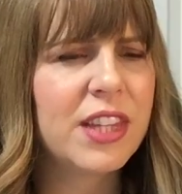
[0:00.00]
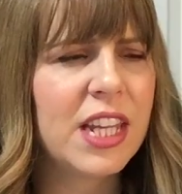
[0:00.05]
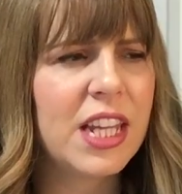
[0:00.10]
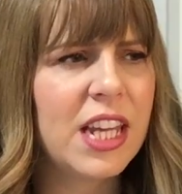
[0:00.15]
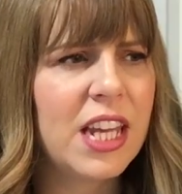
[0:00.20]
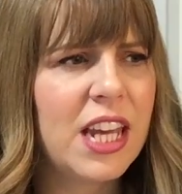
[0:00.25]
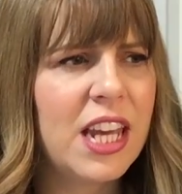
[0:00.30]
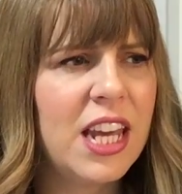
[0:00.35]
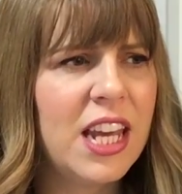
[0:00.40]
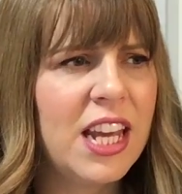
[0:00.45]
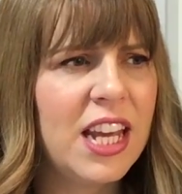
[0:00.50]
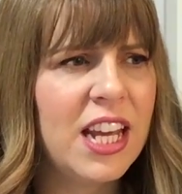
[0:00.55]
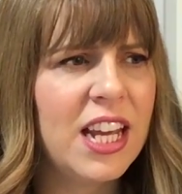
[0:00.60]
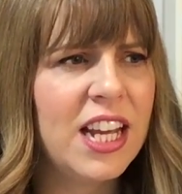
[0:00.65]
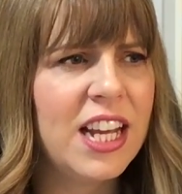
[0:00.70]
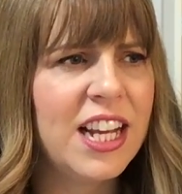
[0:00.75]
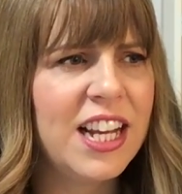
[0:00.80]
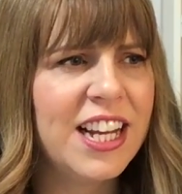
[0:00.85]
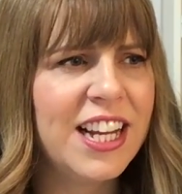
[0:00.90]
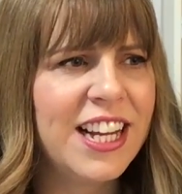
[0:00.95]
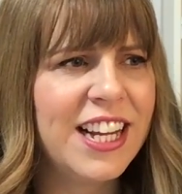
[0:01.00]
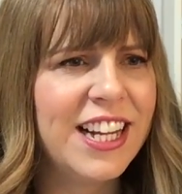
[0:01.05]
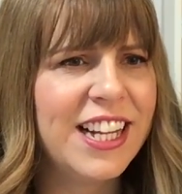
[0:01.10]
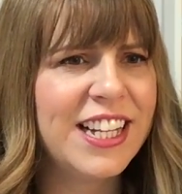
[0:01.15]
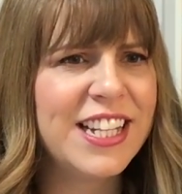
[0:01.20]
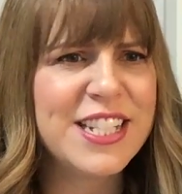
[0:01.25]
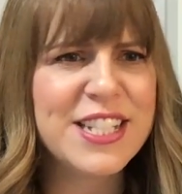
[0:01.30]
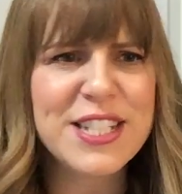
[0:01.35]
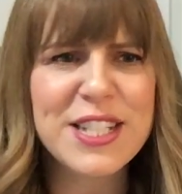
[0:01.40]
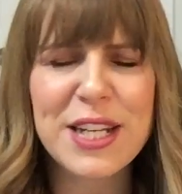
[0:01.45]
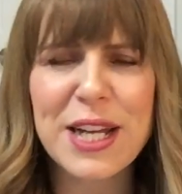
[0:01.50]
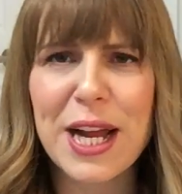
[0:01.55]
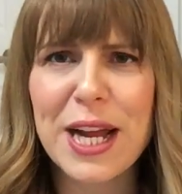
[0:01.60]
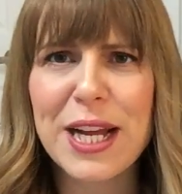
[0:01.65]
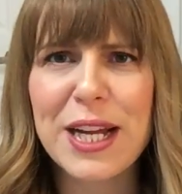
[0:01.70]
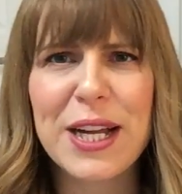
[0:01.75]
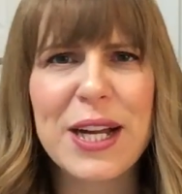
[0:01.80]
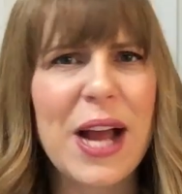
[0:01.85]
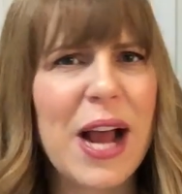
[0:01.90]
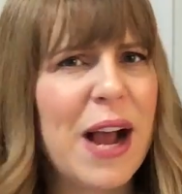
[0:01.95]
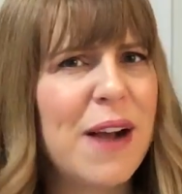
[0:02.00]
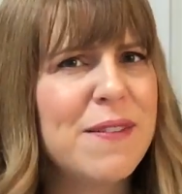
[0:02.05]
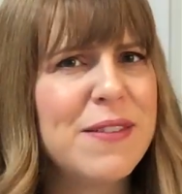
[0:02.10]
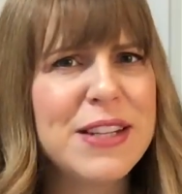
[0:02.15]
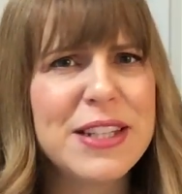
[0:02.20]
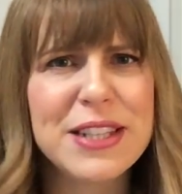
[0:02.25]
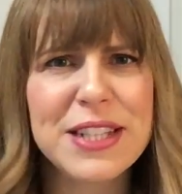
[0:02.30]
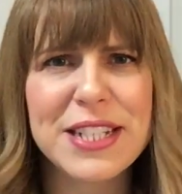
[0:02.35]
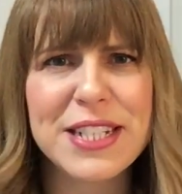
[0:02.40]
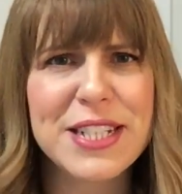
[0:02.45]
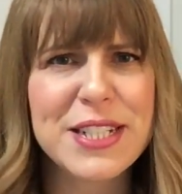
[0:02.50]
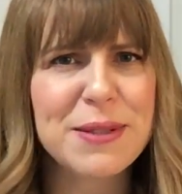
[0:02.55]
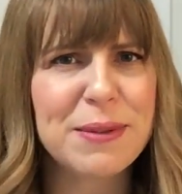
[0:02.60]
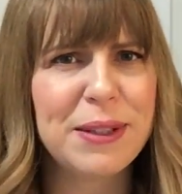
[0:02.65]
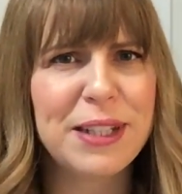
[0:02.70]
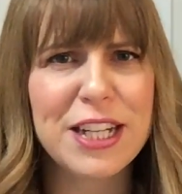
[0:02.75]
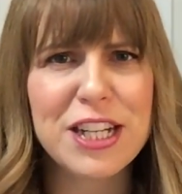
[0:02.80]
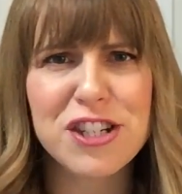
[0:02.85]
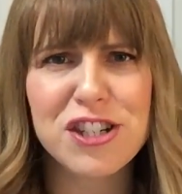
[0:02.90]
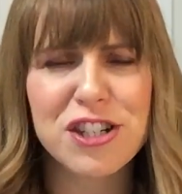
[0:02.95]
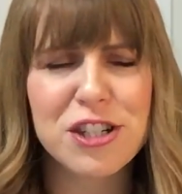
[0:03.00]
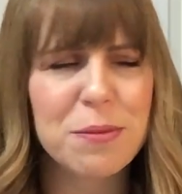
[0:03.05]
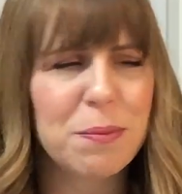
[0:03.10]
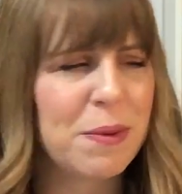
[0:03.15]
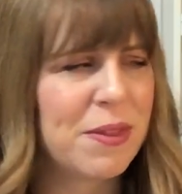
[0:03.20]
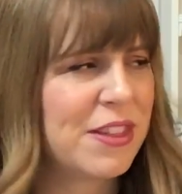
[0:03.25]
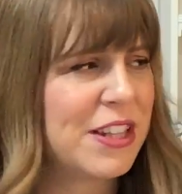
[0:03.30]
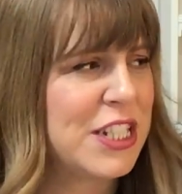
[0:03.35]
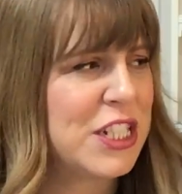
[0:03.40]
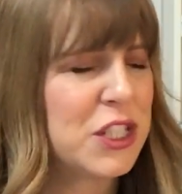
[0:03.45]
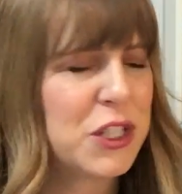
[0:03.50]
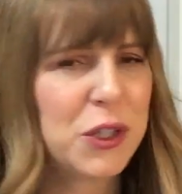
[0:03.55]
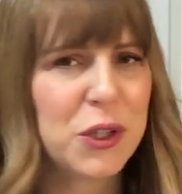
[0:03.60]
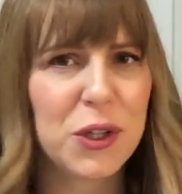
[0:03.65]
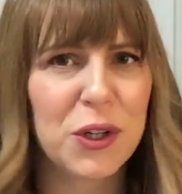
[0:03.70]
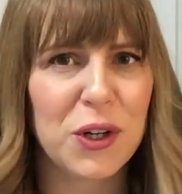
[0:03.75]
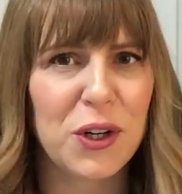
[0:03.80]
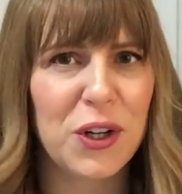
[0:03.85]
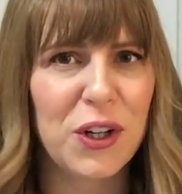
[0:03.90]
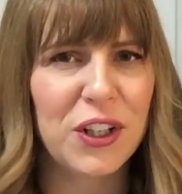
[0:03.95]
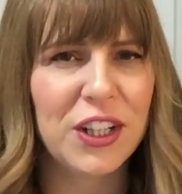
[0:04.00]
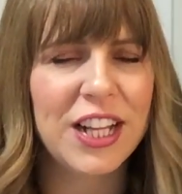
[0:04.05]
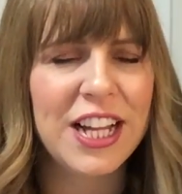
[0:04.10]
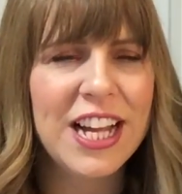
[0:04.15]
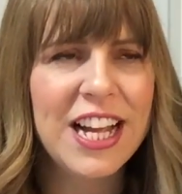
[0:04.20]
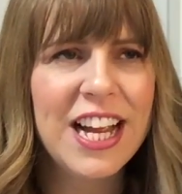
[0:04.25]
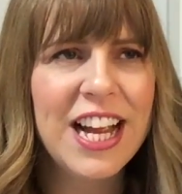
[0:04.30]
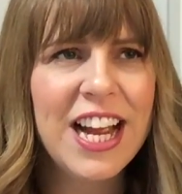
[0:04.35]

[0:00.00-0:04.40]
he is like having this relationship with this girl,